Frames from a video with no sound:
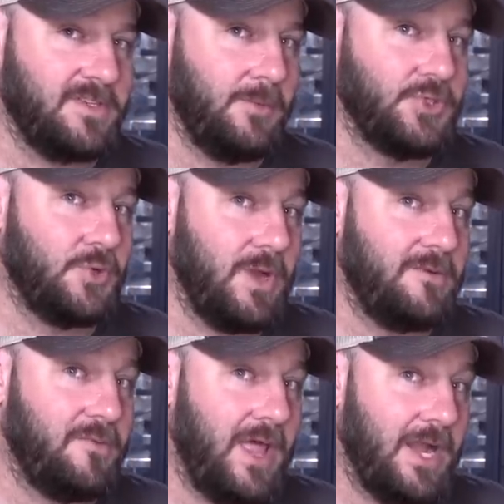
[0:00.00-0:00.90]
similar to
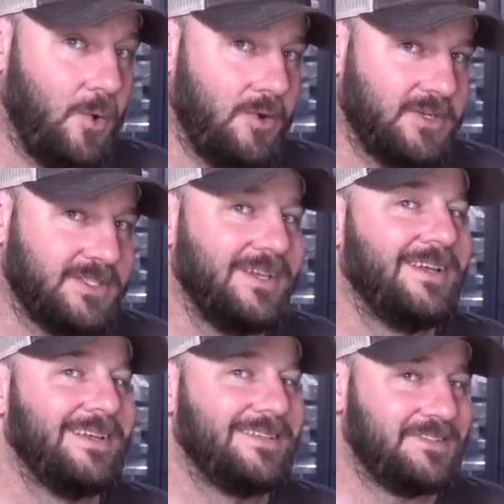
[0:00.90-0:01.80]
red flag orders.
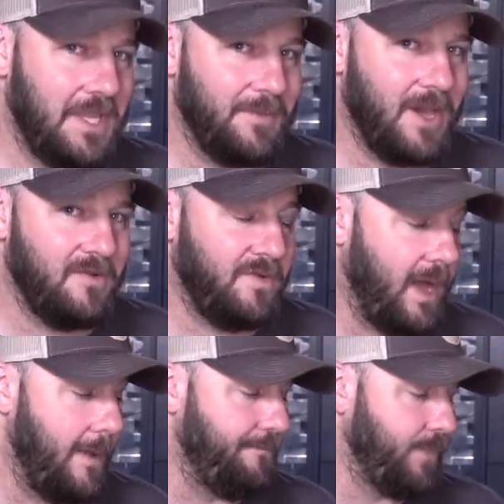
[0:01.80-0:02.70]
Same kind of
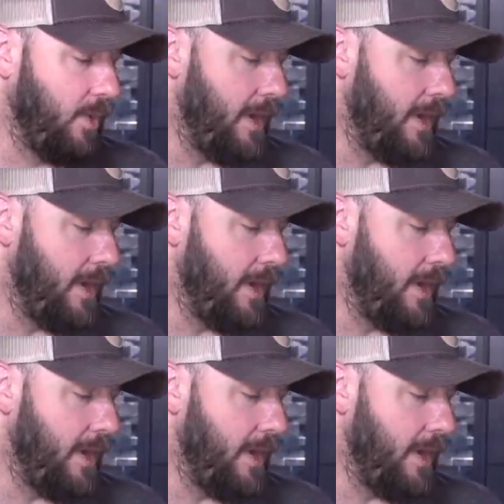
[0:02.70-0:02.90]
vibe, all